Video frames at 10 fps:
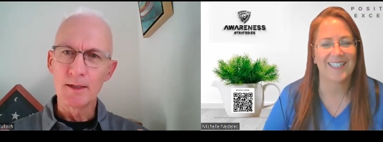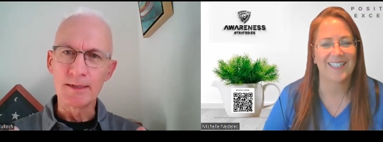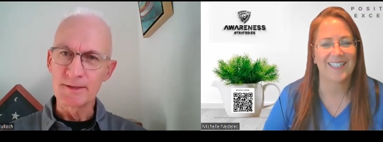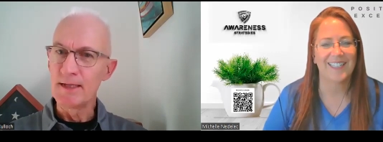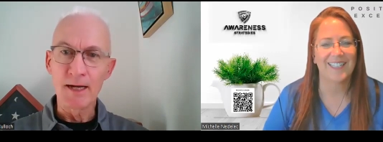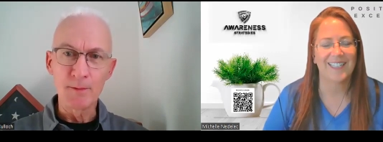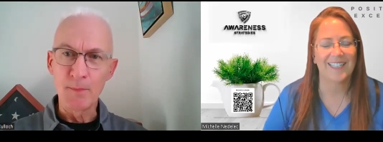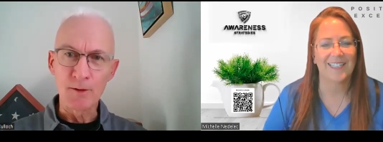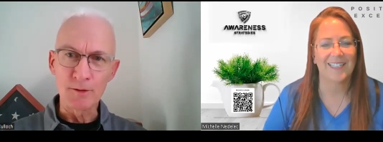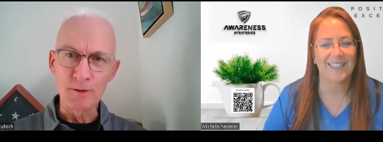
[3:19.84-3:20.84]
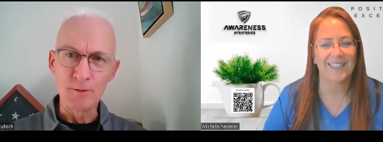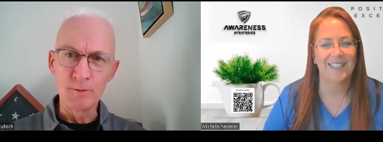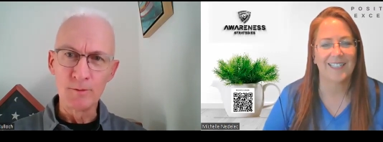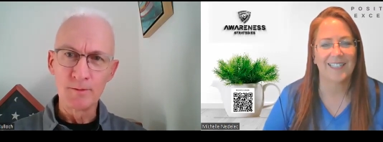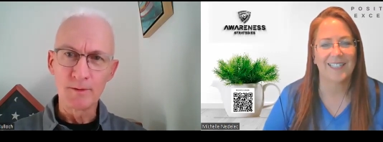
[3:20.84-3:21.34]
Speaker 1: it's not about
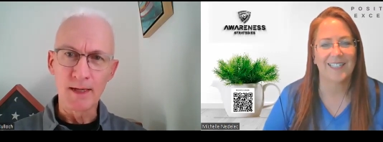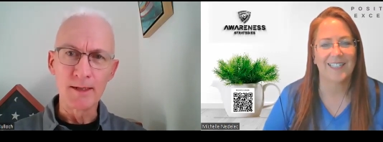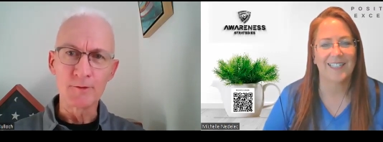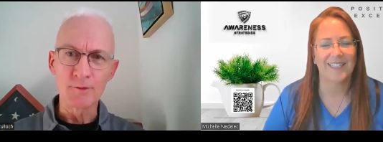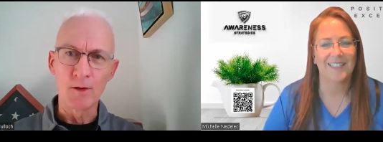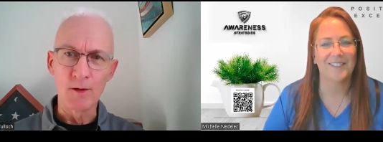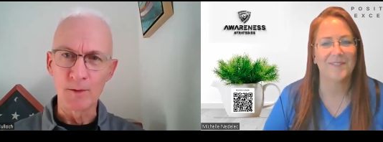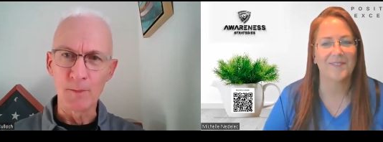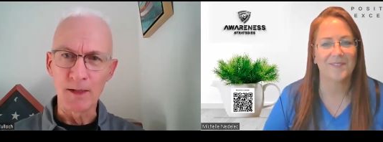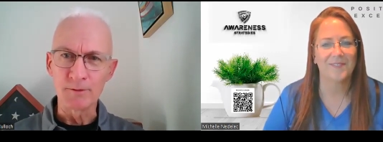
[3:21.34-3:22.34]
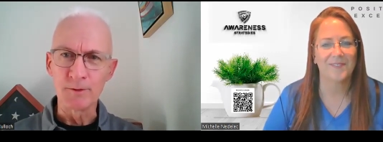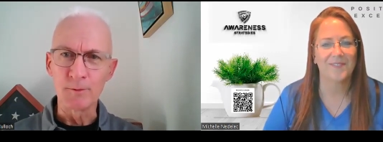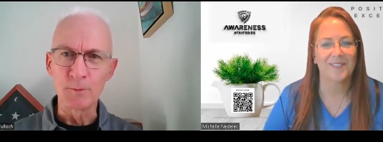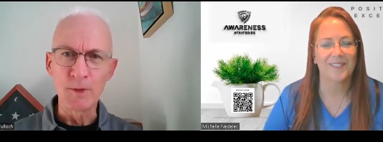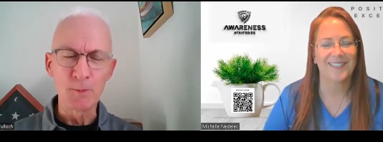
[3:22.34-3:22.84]
you and it's all about
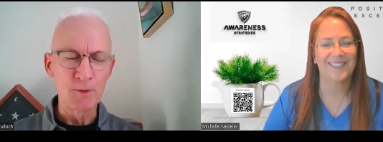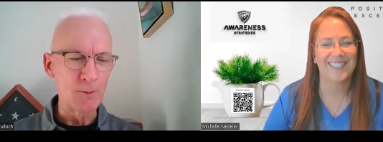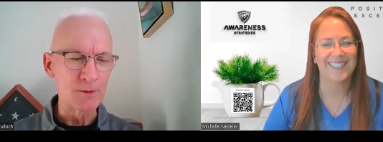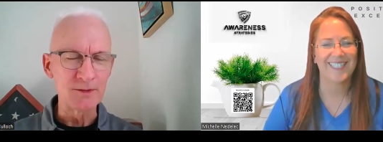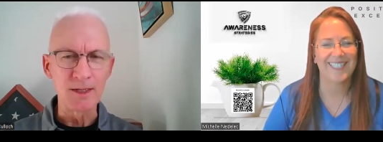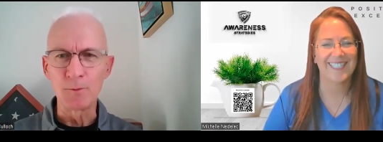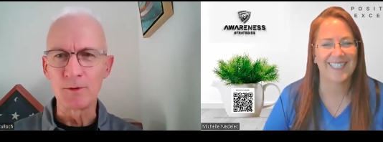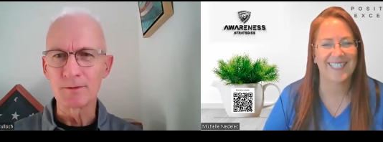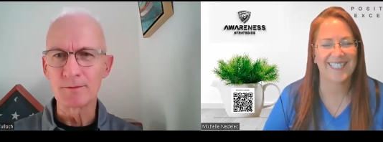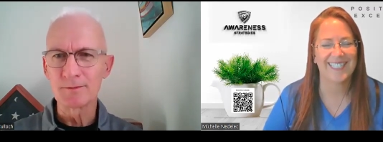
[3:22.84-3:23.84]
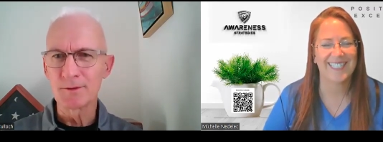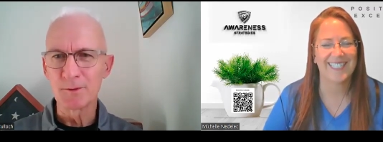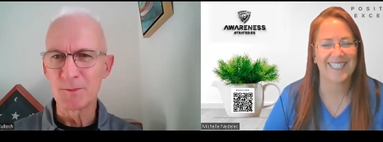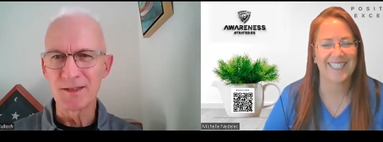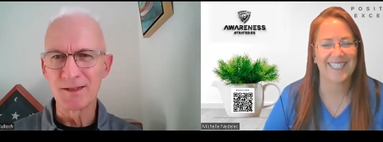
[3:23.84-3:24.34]
you. And people always say, well,
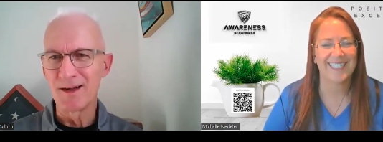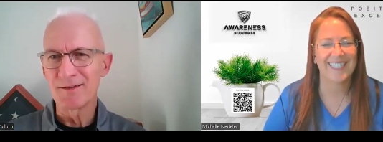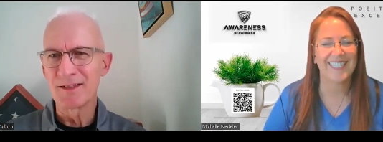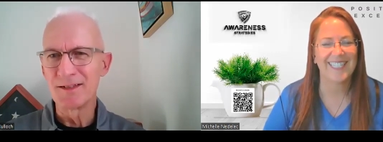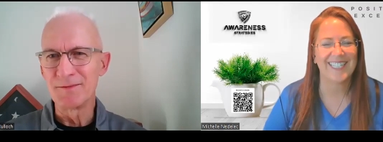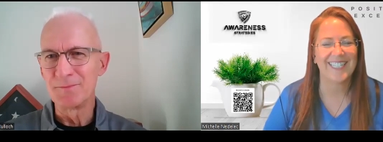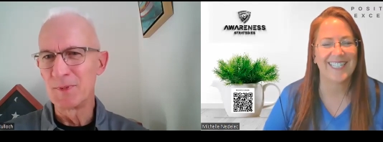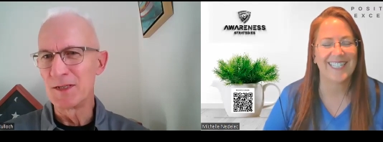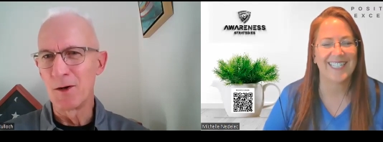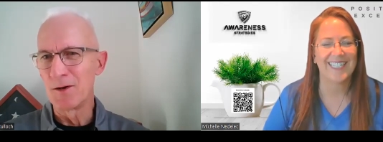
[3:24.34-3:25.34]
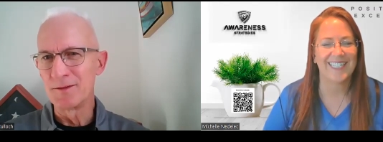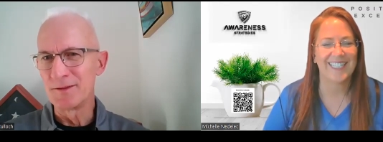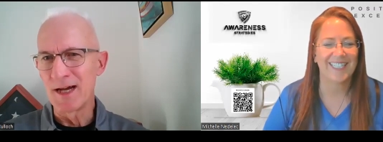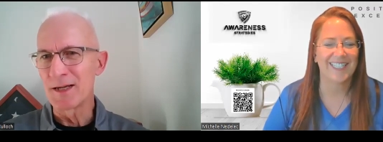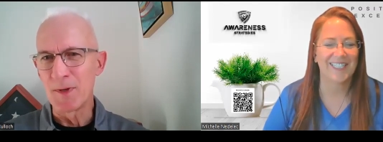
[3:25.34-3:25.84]
Colonel McCulloch, how can it be all,
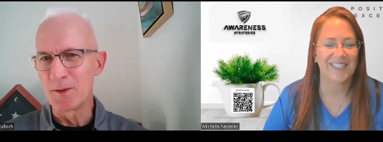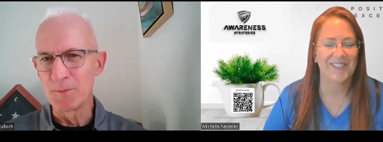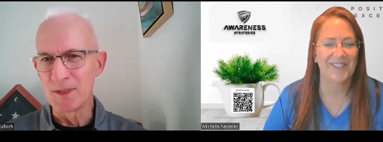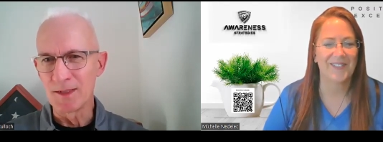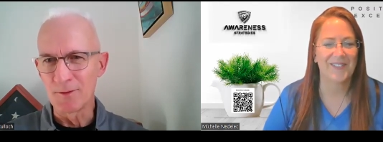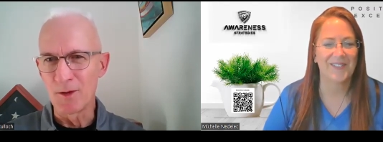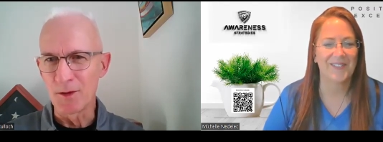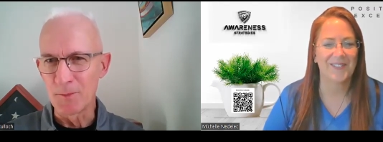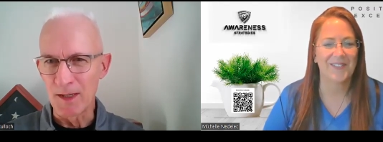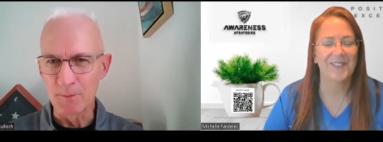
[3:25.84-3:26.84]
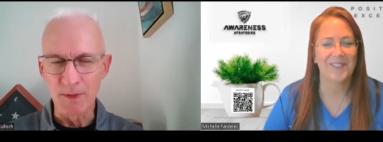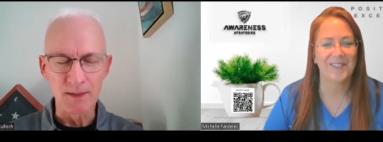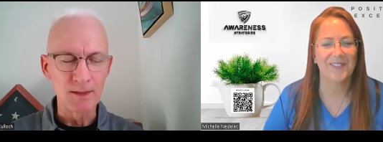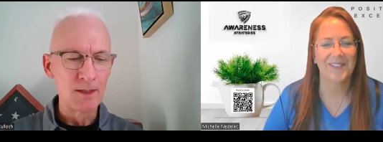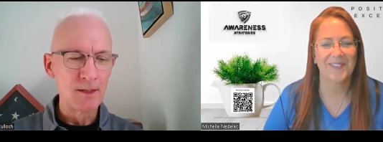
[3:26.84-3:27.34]
not about me and all about
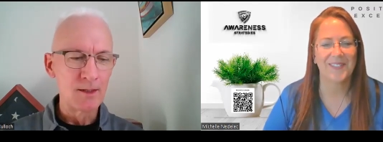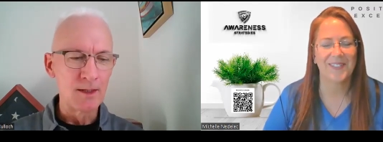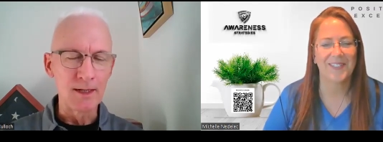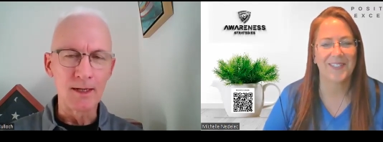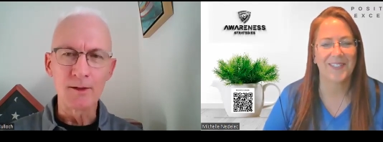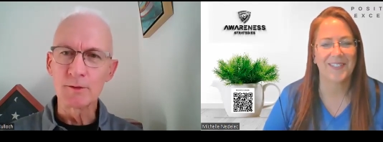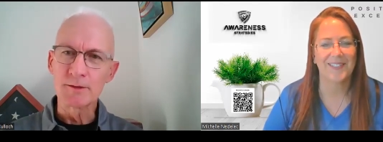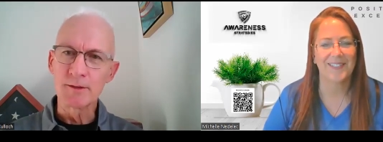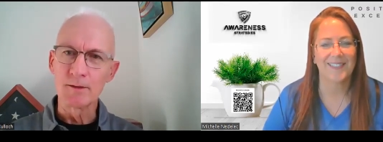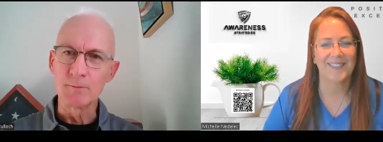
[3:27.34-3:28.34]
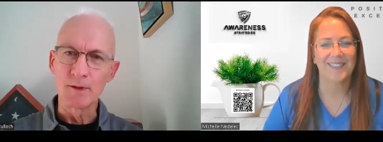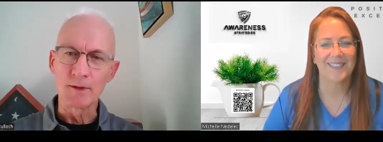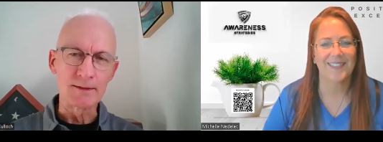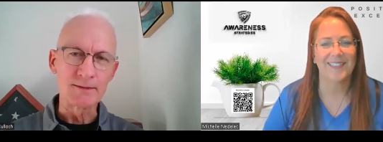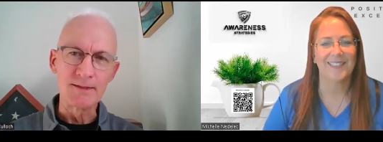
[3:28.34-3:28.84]
me? And I always tell them,
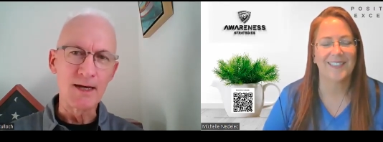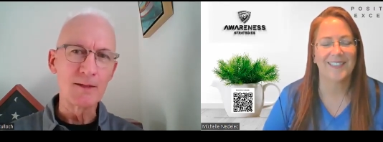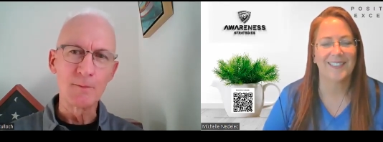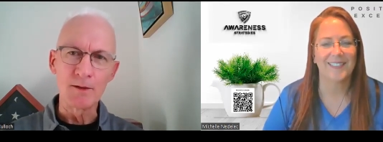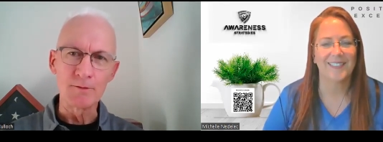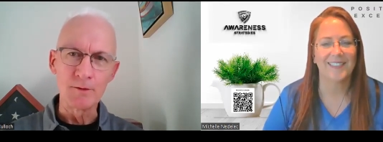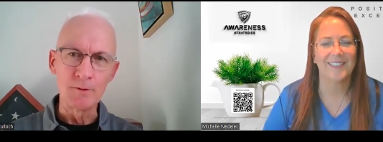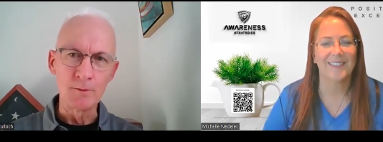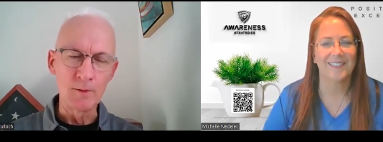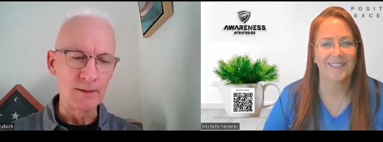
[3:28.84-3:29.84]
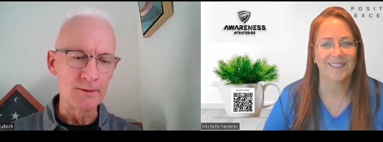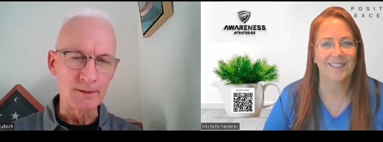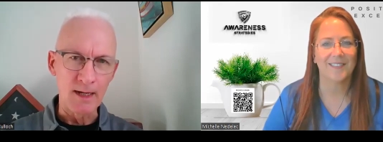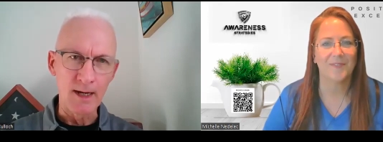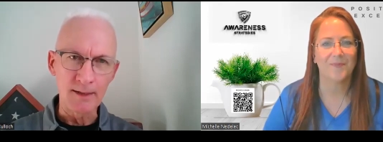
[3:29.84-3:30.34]
look, it's not about you in the
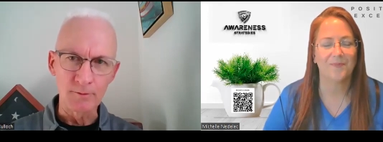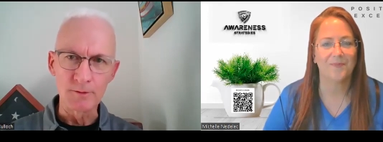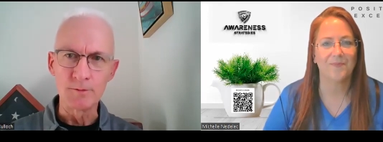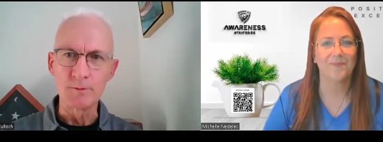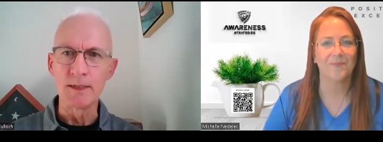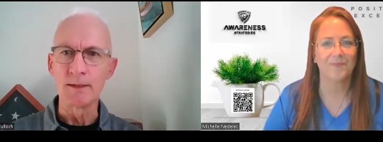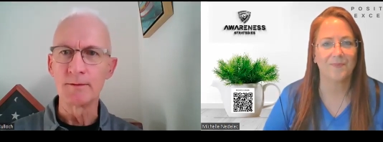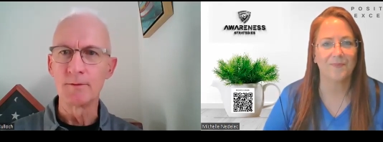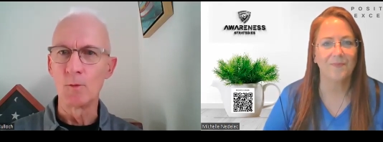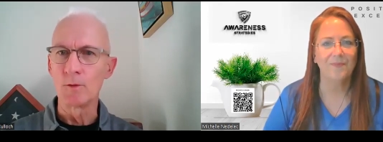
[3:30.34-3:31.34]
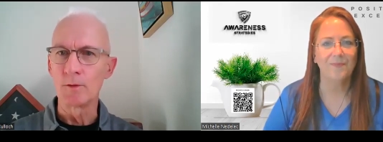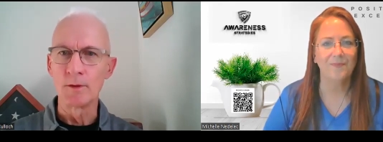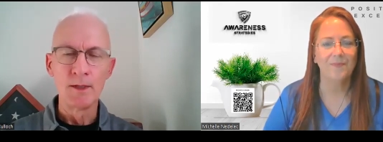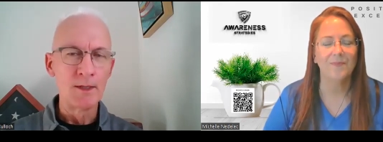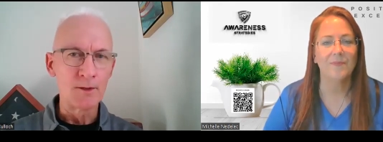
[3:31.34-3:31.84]
title you get
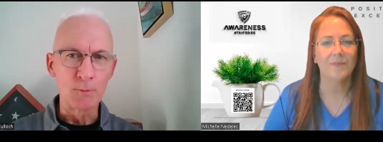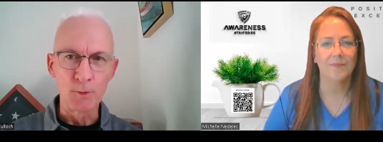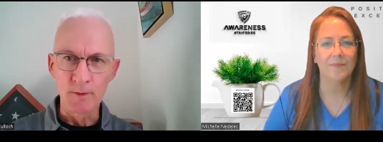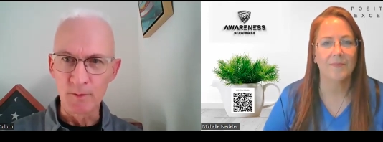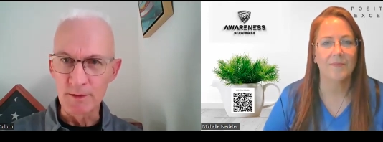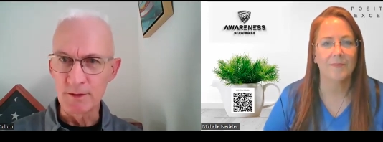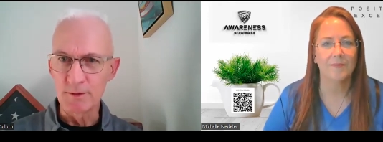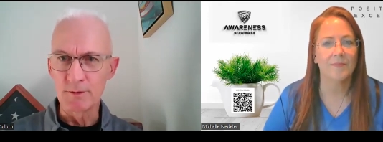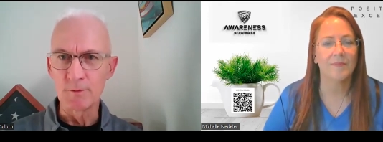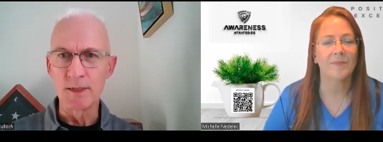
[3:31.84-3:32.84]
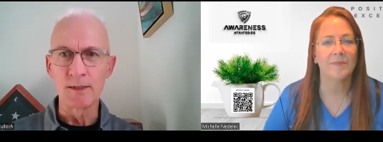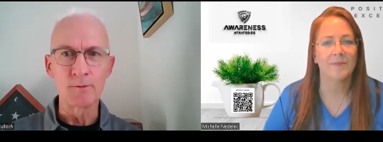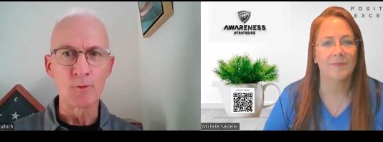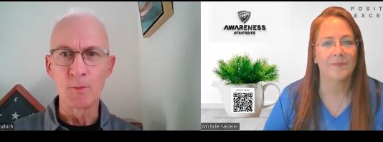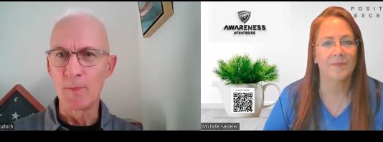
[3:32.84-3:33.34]
or the privileges you get
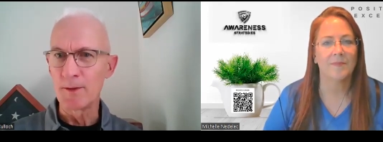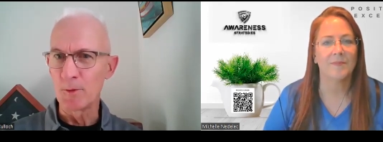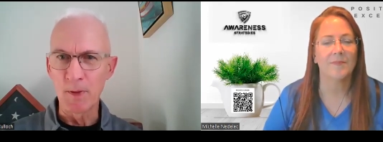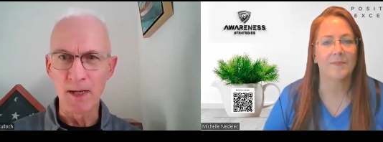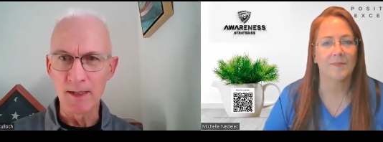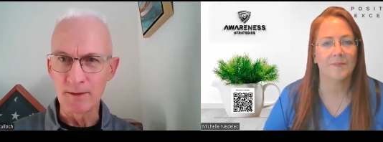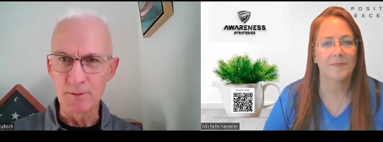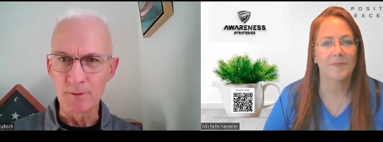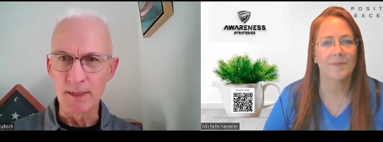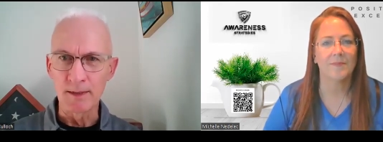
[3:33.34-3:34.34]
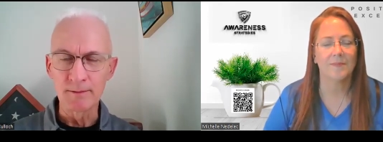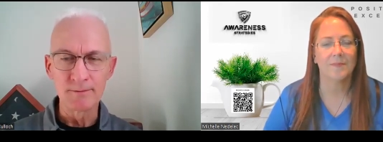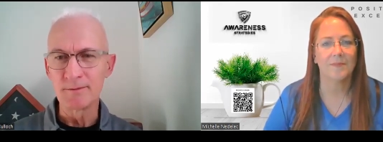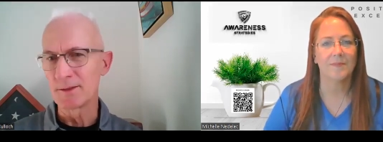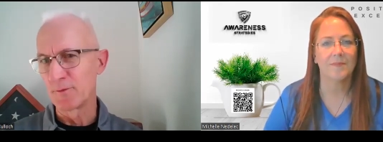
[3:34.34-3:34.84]
or the better pay you get. And let's